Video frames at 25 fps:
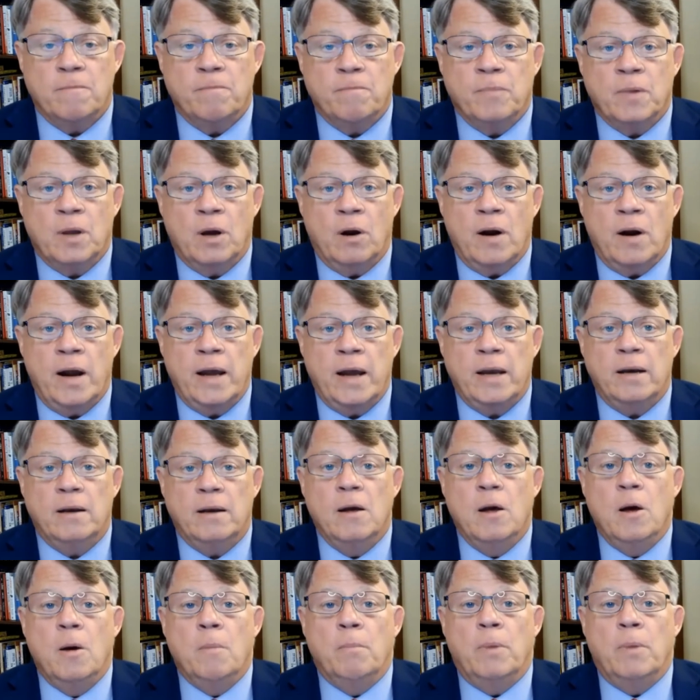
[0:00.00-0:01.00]
All right.
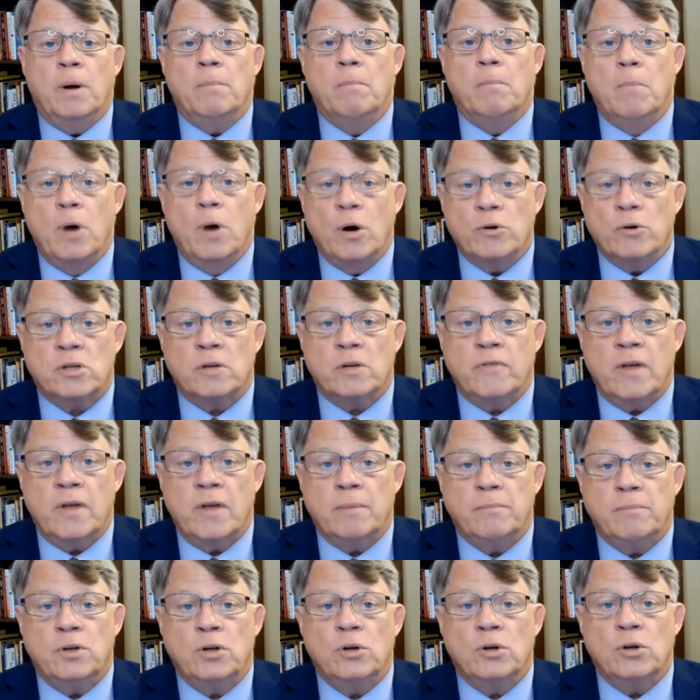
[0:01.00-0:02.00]
But most of
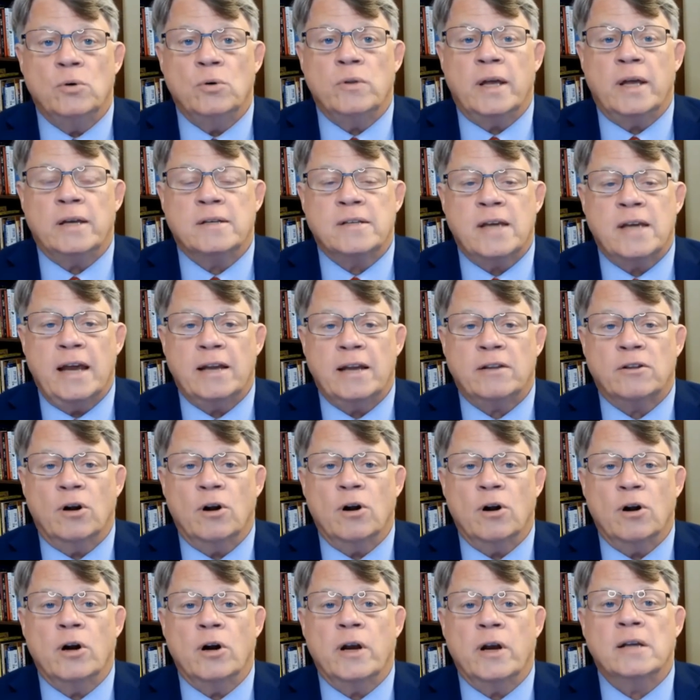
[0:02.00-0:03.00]
them do. They take their
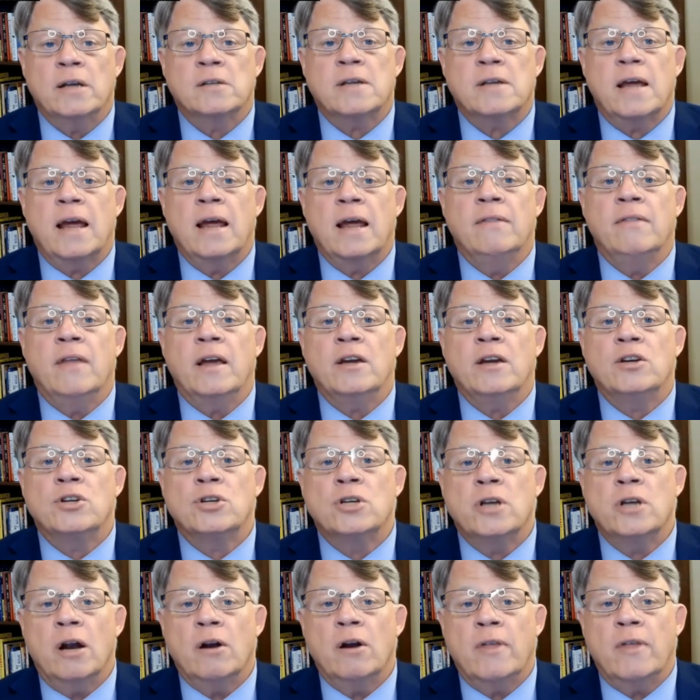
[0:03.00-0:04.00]
earnings and they
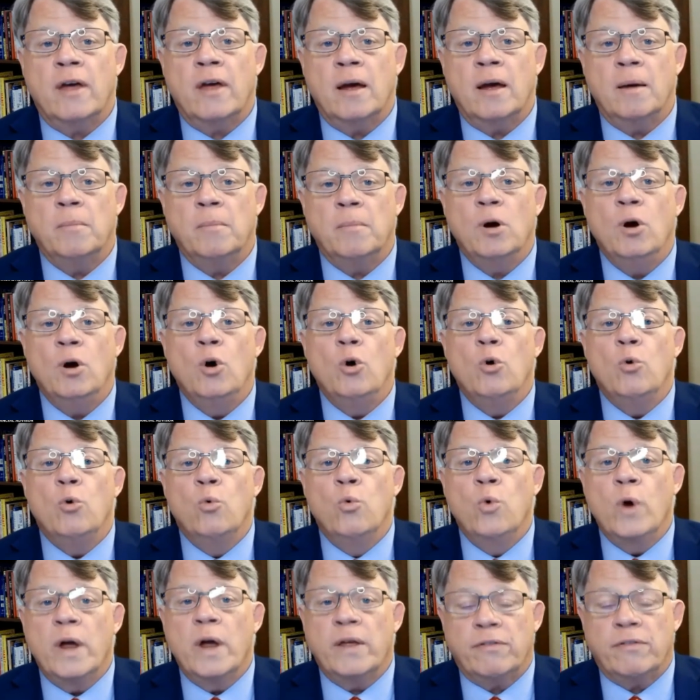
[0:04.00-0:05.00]
share them
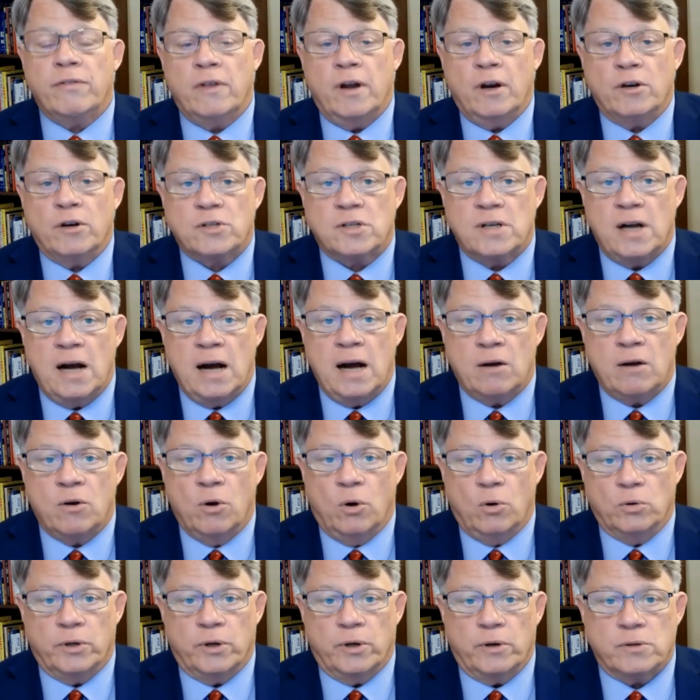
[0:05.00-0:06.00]
with their
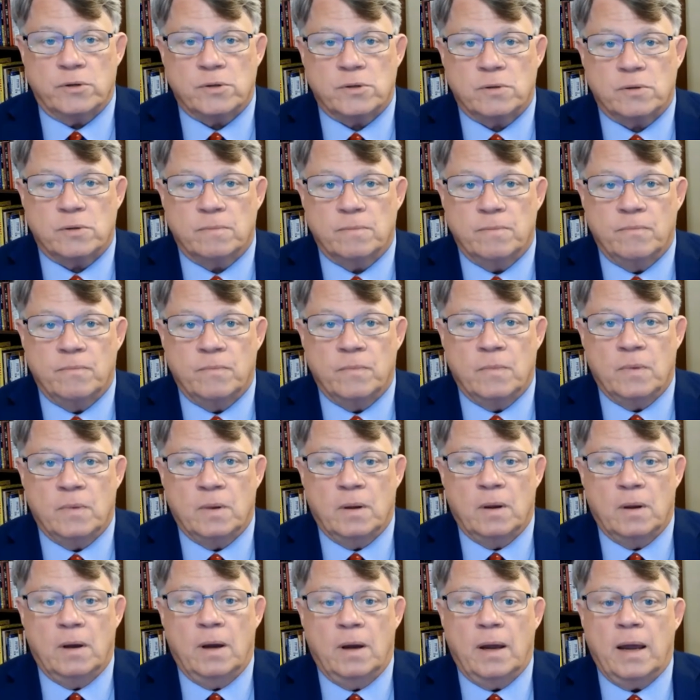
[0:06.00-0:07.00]
stockholders.
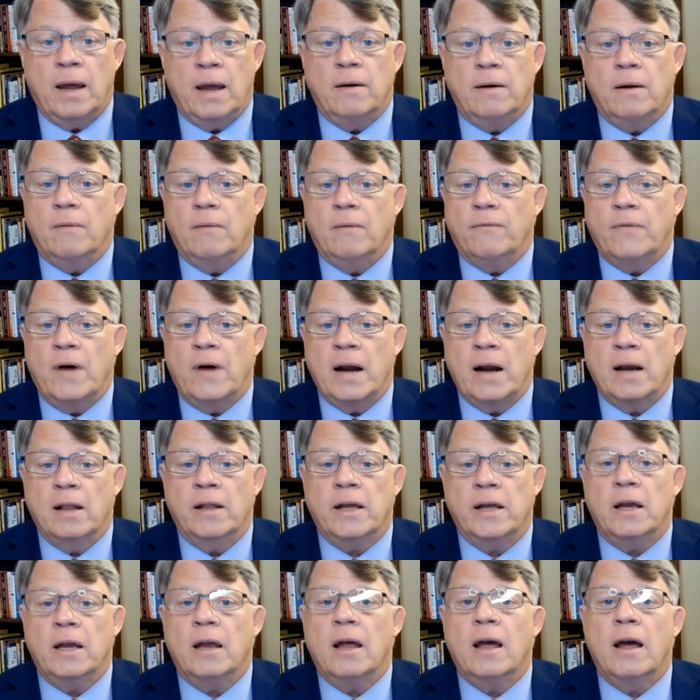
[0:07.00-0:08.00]
And
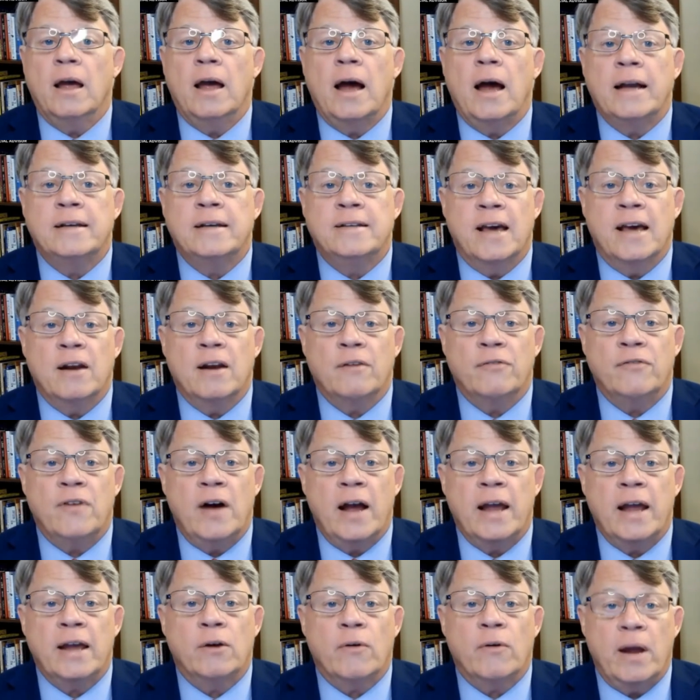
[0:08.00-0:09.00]
finally,
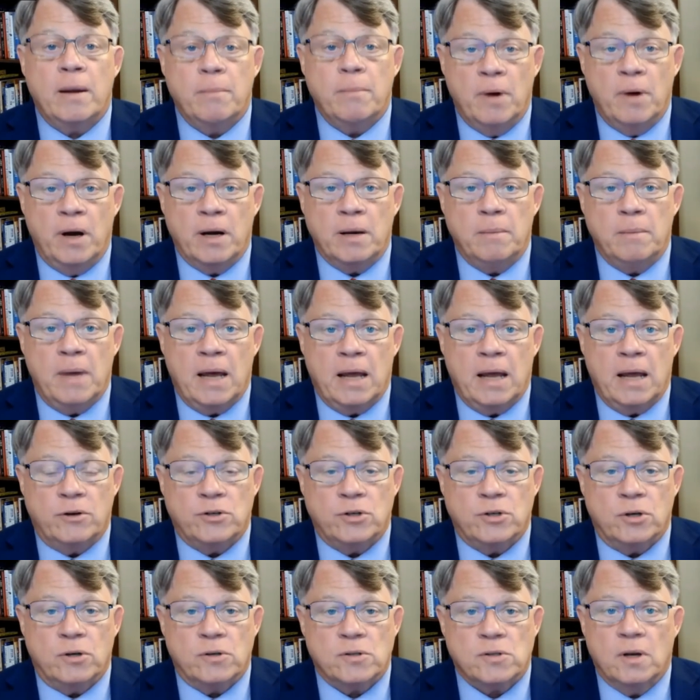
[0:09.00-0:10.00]
identifying great money
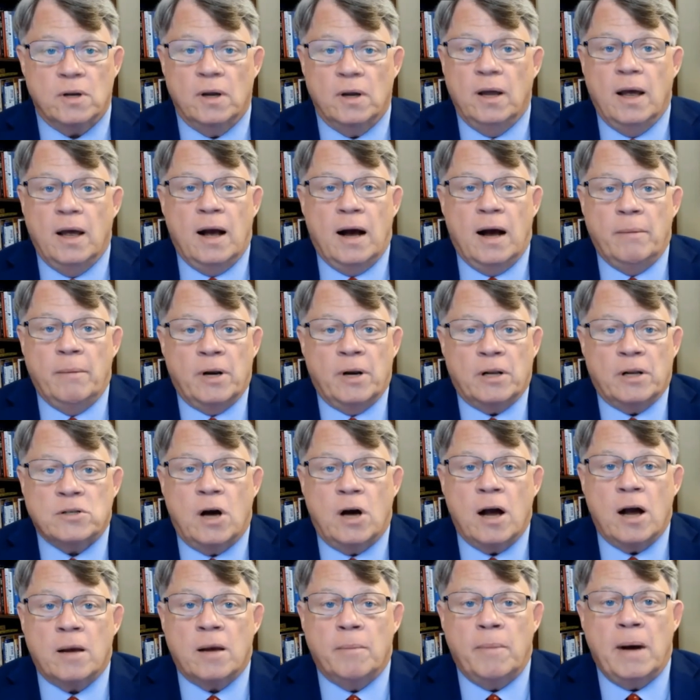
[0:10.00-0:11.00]
managers. I'm going to
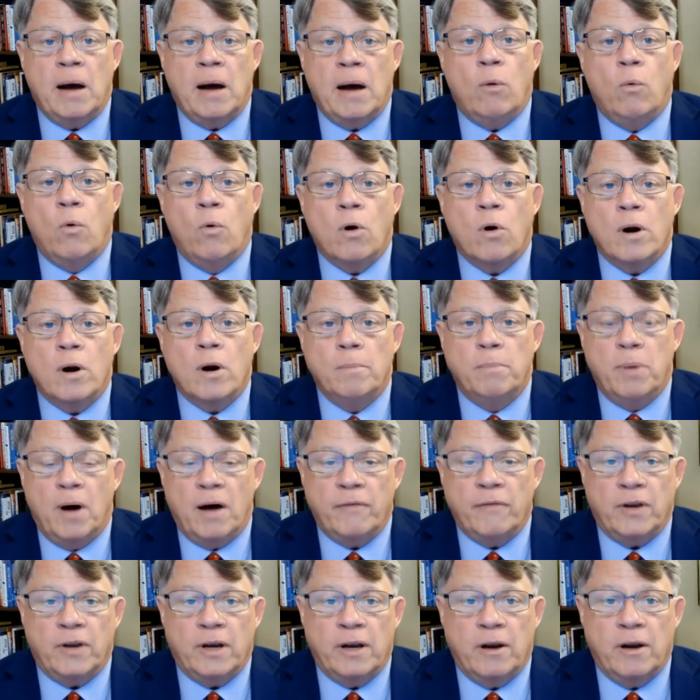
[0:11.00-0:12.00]
talk about Warren
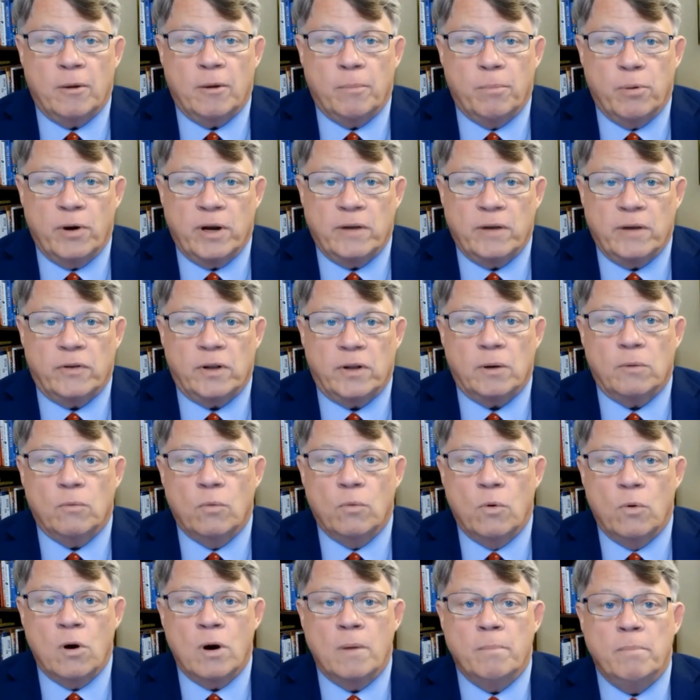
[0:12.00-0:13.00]
Buffett here briefly.
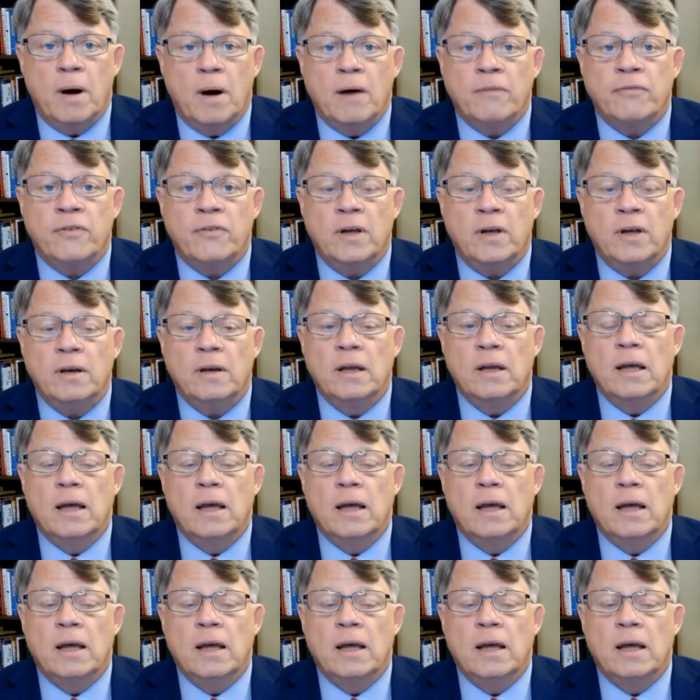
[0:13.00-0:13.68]
Warren Buffett,